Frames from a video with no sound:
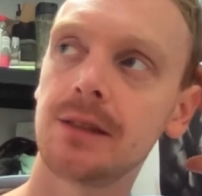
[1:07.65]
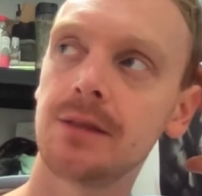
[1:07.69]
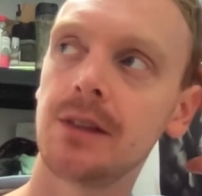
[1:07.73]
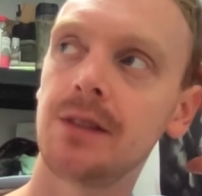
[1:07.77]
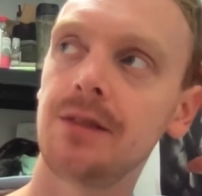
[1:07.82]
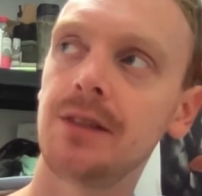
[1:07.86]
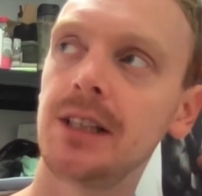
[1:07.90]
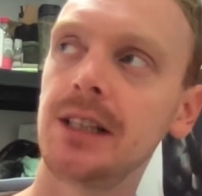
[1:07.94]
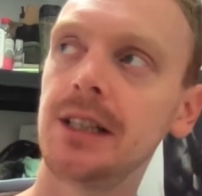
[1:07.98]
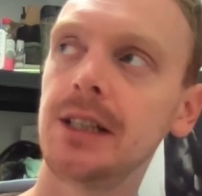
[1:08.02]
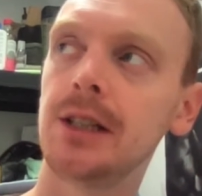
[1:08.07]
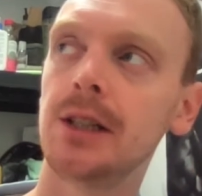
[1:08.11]
of the
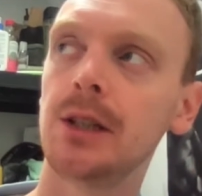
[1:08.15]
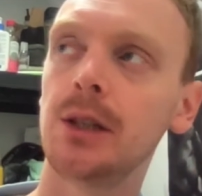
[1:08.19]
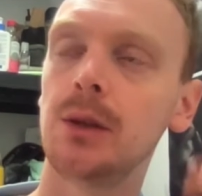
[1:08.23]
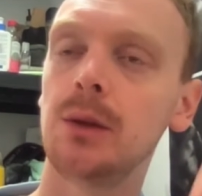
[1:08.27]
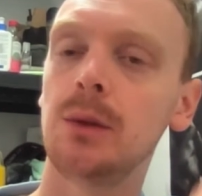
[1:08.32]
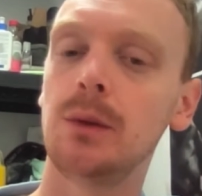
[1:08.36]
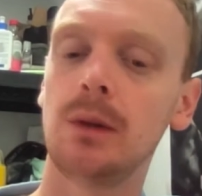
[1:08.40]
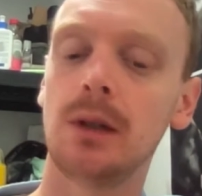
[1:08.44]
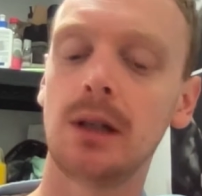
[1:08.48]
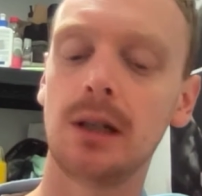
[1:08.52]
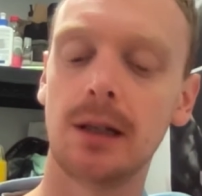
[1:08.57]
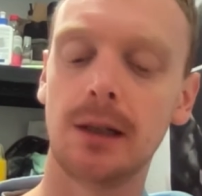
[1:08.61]

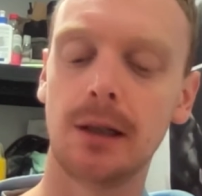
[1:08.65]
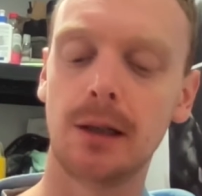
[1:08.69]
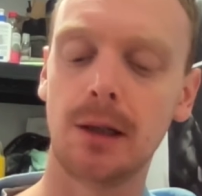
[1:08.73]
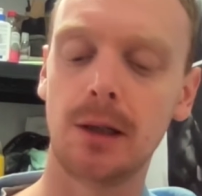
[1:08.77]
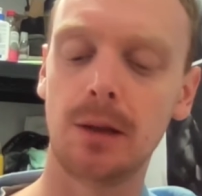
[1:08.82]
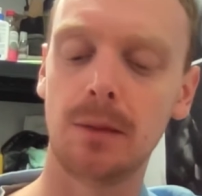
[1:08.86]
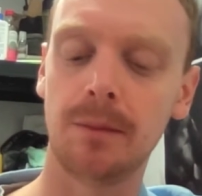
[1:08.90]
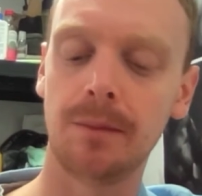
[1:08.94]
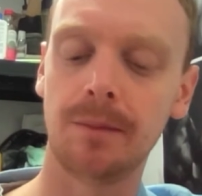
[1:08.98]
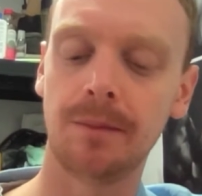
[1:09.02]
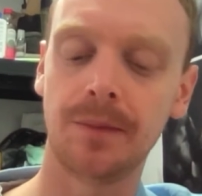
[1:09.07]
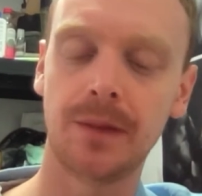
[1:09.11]
video,
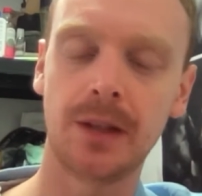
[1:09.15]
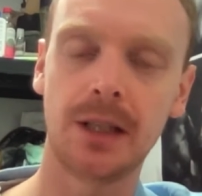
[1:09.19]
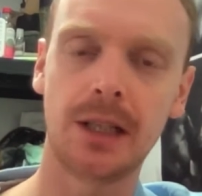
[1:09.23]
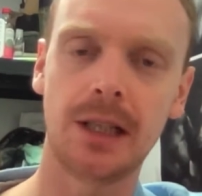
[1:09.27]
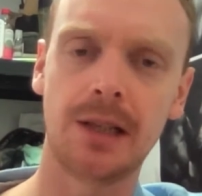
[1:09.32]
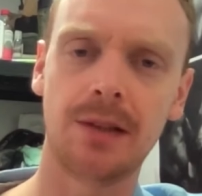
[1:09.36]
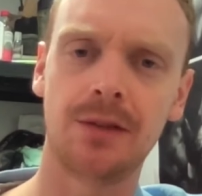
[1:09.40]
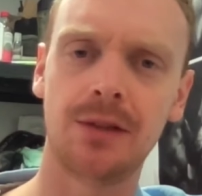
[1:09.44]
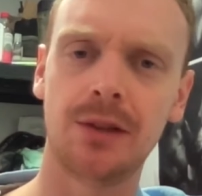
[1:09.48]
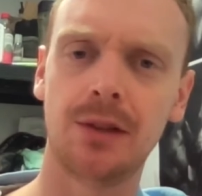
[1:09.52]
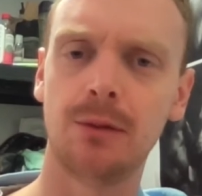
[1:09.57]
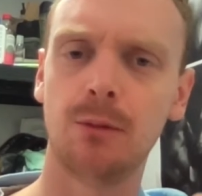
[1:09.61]

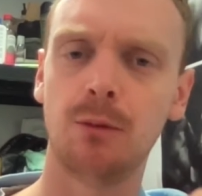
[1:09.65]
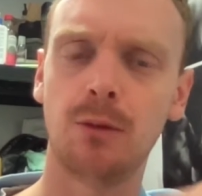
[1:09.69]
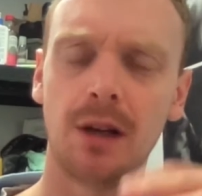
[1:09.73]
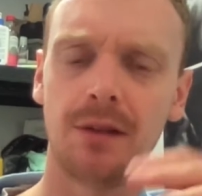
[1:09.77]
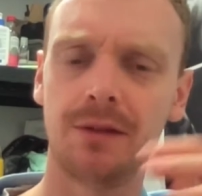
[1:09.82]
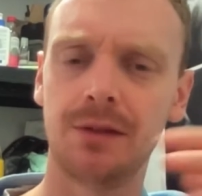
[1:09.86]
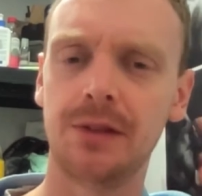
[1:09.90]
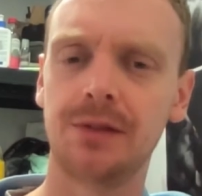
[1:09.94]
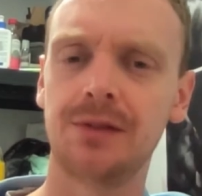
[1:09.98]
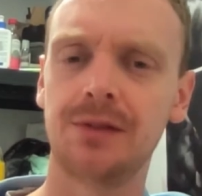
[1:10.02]
if you've